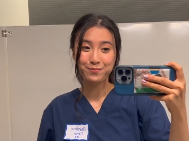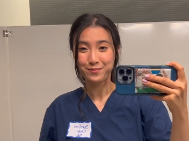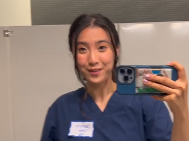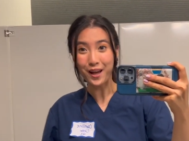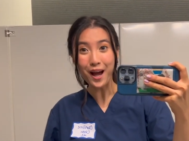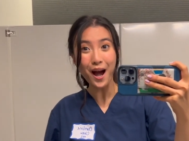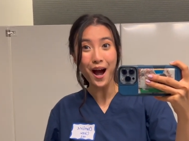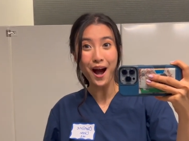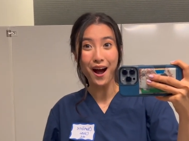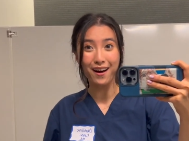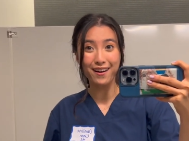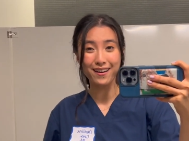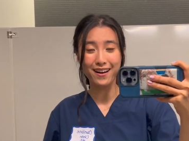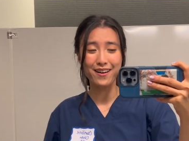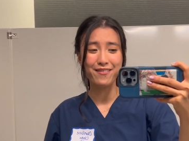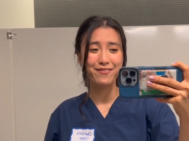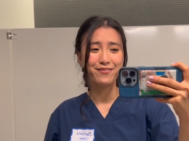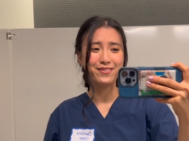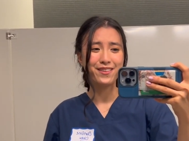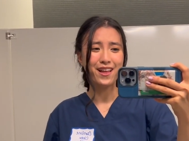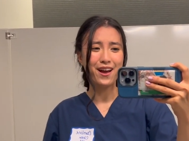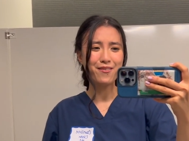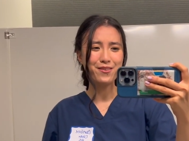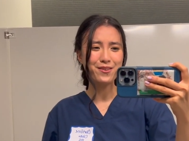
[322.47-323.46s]
yeah, I've
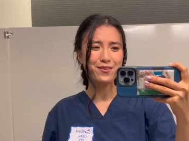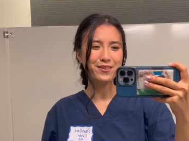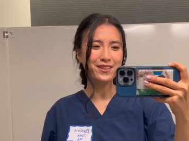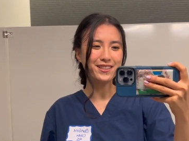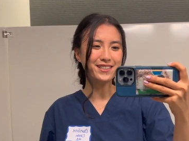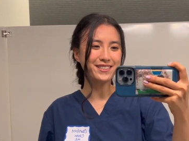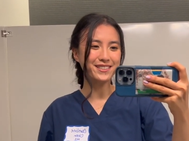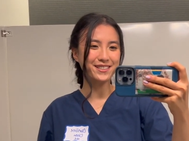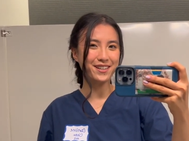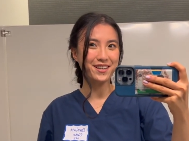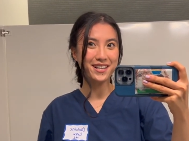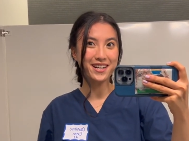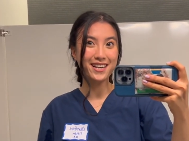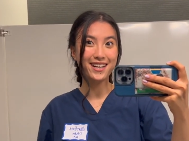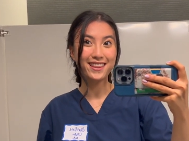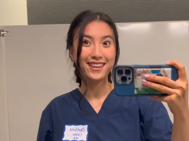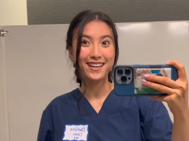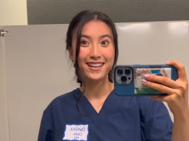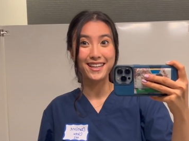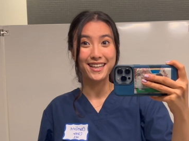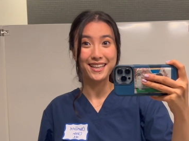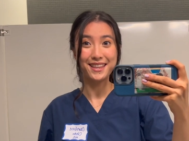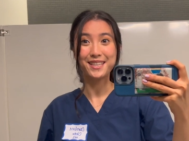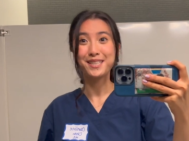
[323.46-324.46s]
never really done
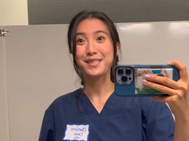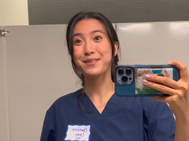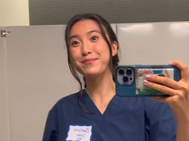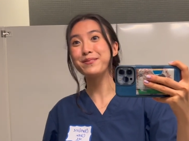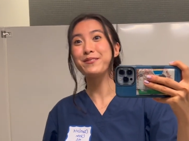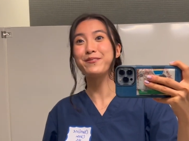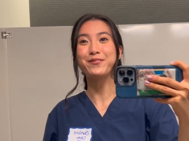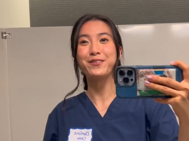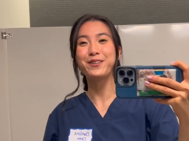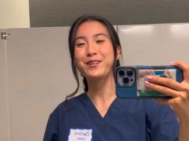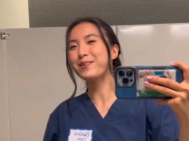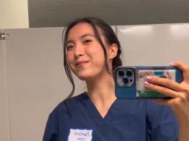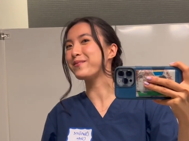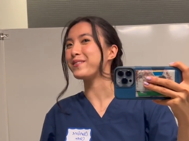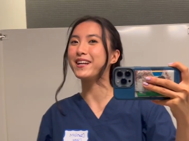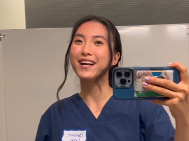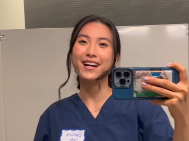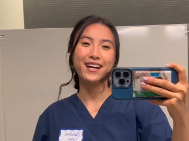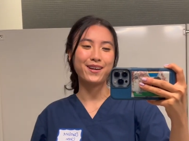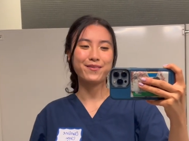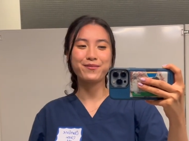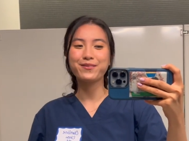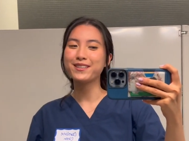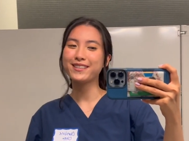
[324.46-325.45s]
anything like this before, but
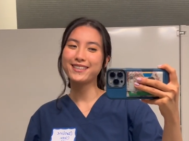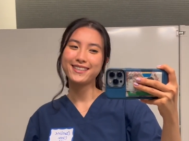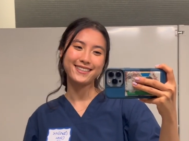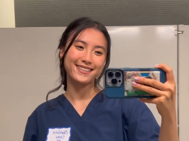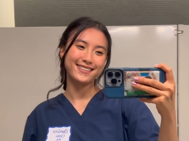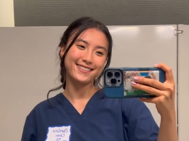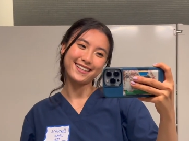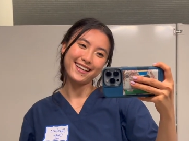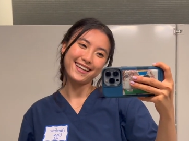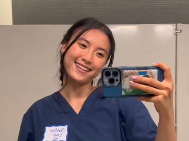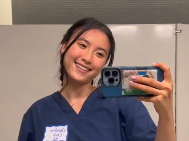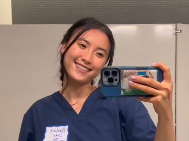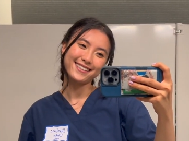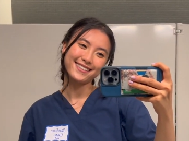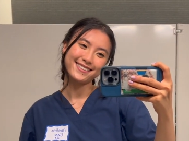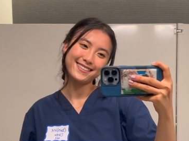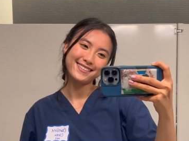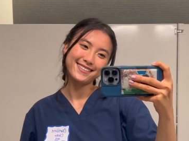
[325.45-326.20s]
I am really excited.